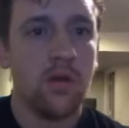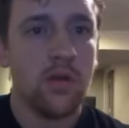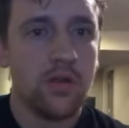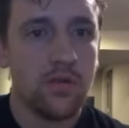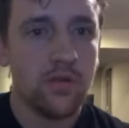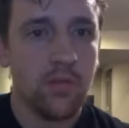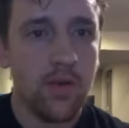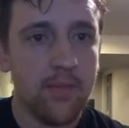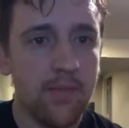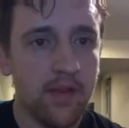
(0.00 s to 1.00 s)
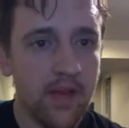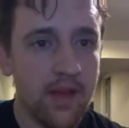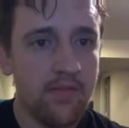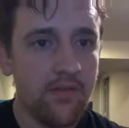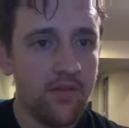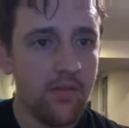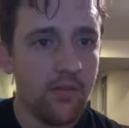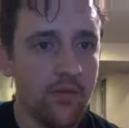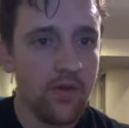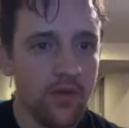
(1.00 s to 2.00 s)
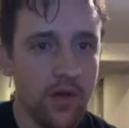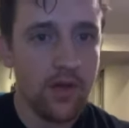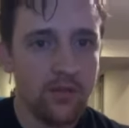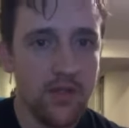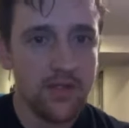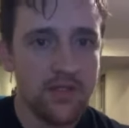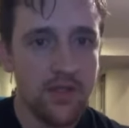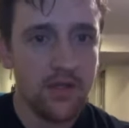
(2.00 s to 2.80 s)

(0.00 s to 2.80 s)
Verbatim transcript: Swipe left to reveal comments.